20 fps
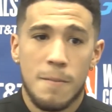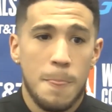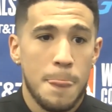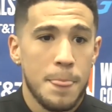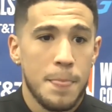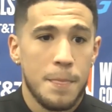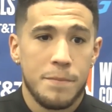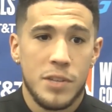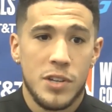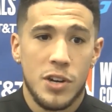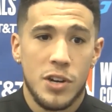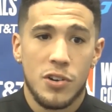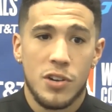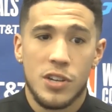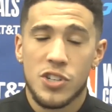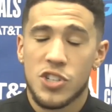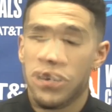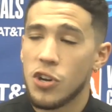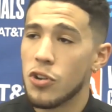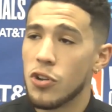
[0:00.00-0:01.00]
you know,
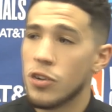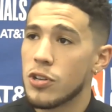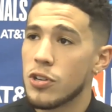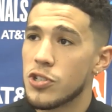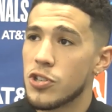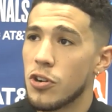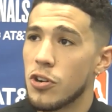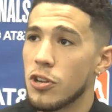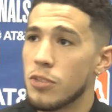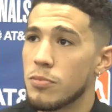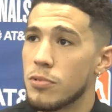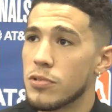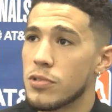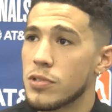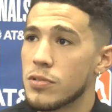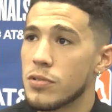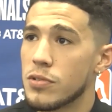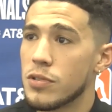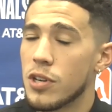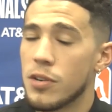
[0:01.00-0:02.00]
control the controllables.
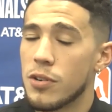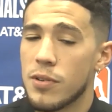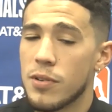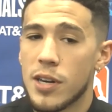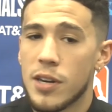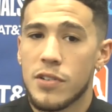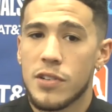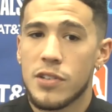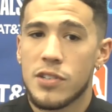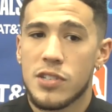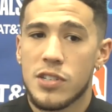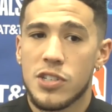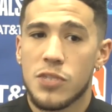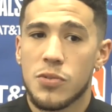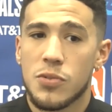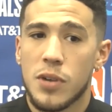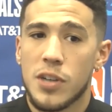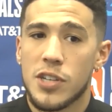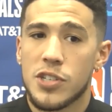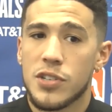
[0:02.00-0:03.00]
You know, whatever the
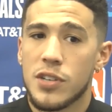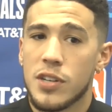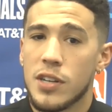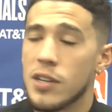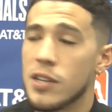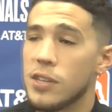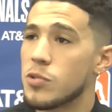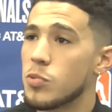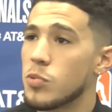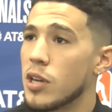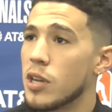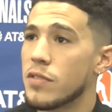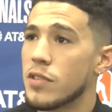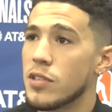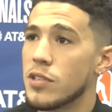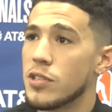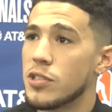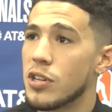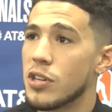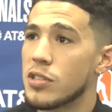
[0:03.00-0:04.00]
situation is, we have to
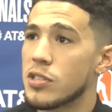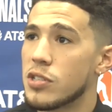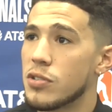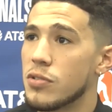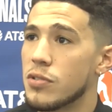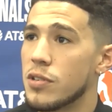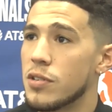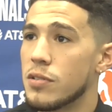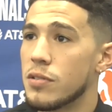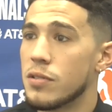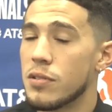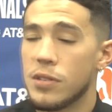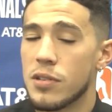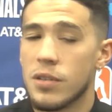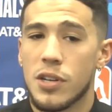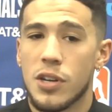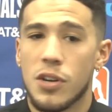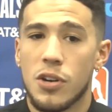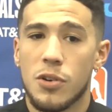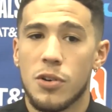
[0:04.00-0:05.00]
adjust to it. And, you
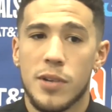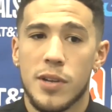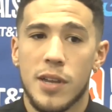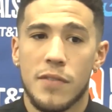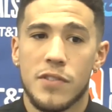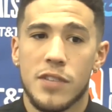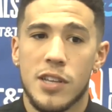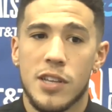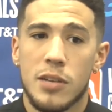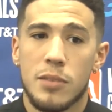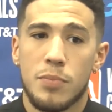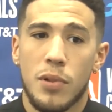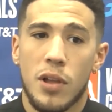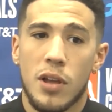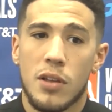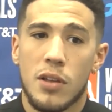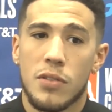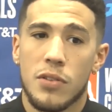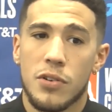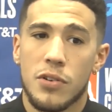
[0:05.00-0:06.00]
know, we have to keep
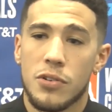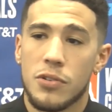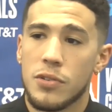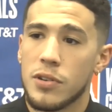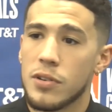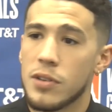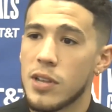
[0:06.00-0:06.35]
playing through and keep